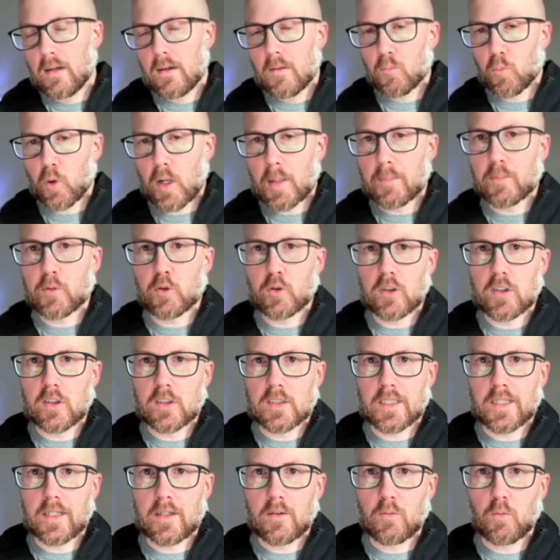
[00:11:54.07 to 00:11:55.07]
prompt order is
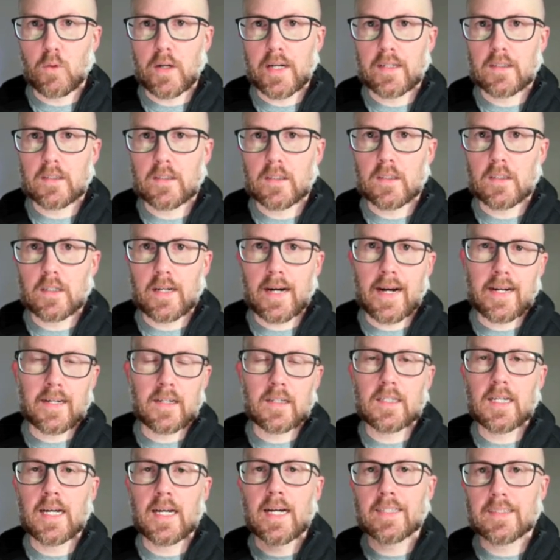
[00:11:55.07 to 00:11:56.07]
a good way to kind of
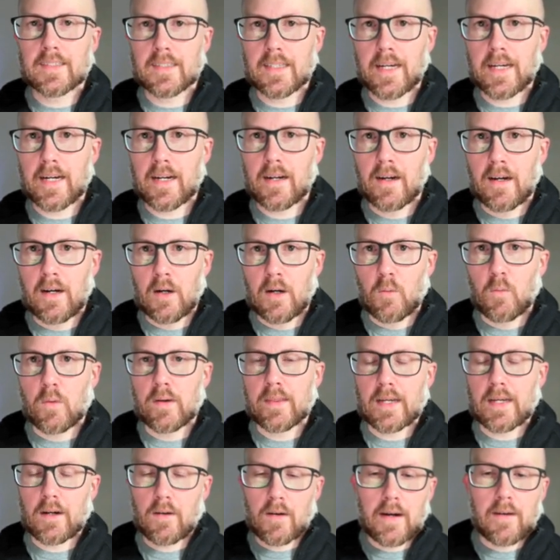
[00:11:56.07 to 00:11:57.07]
test that
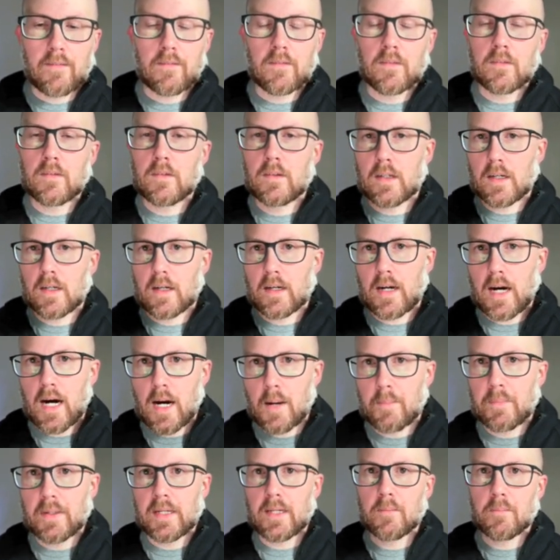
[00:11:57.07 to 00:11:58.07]
without having to
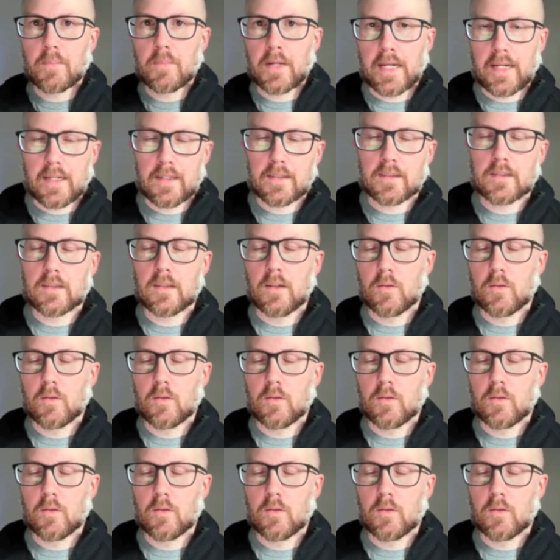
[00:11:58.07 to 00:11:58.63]
copy and paste